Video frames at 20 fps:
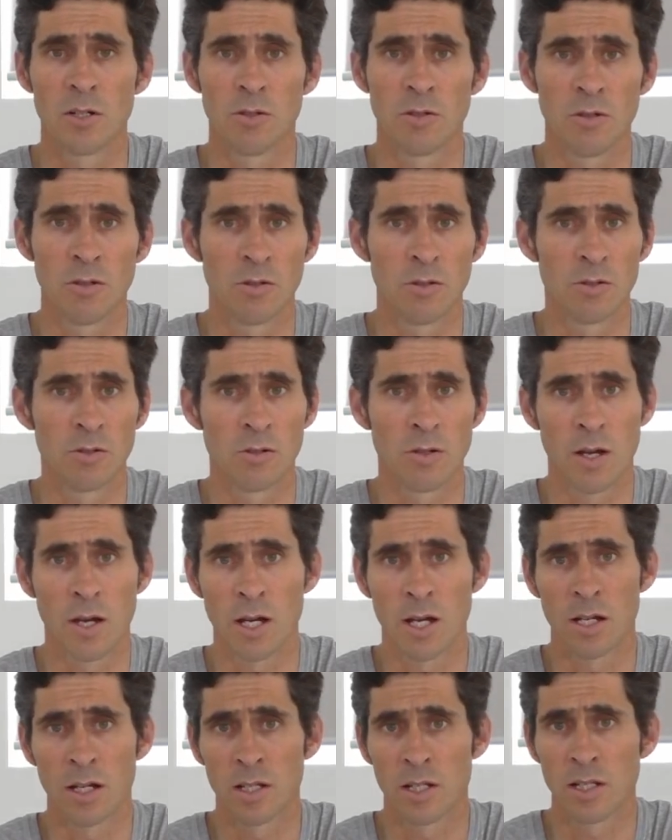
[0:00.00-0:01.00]
or
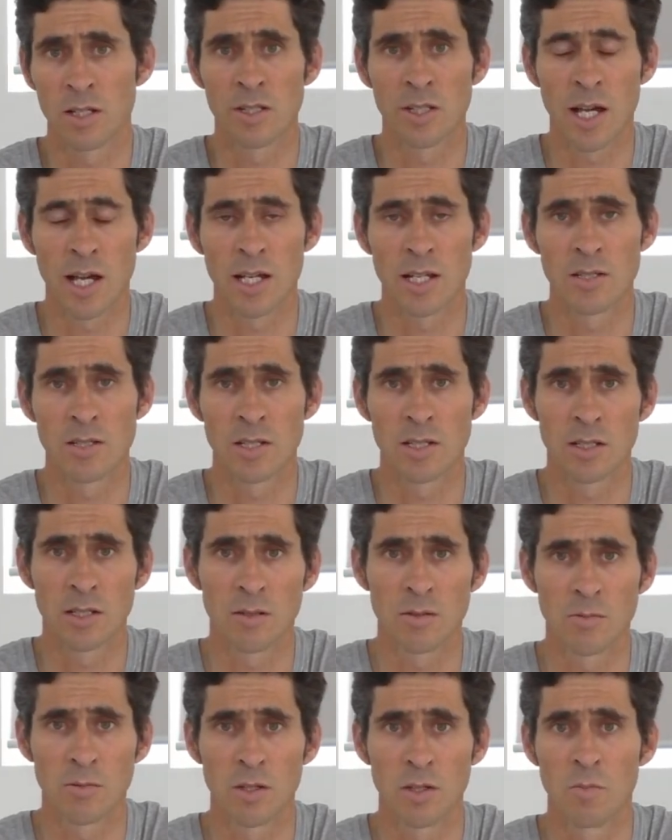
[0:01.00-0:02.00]

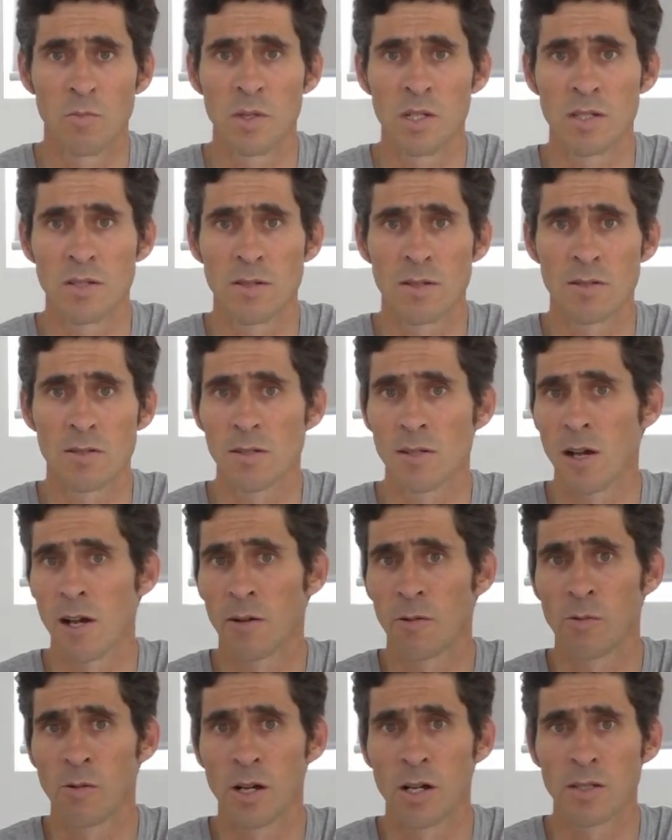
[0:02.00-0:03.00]
engaging with a business
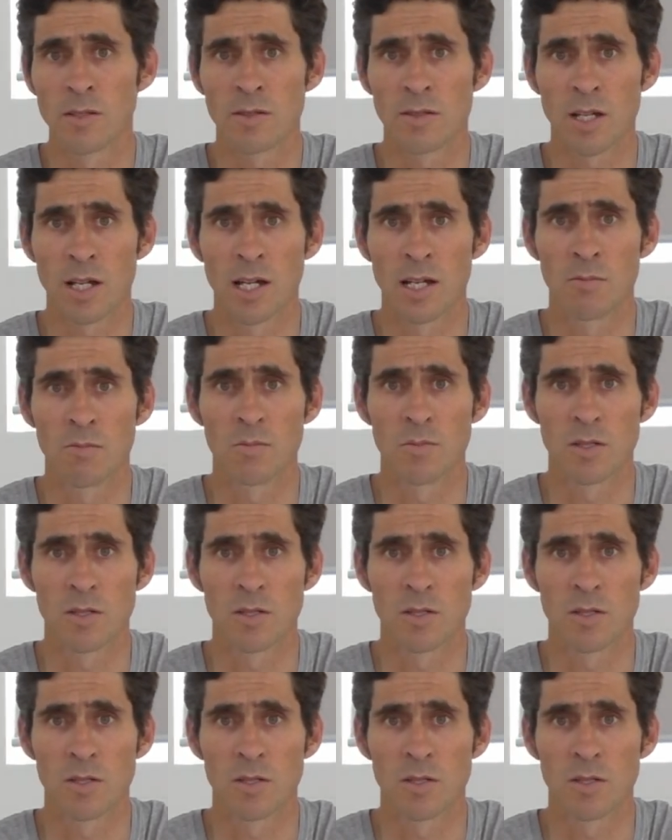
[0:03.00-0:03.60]
like Winescape.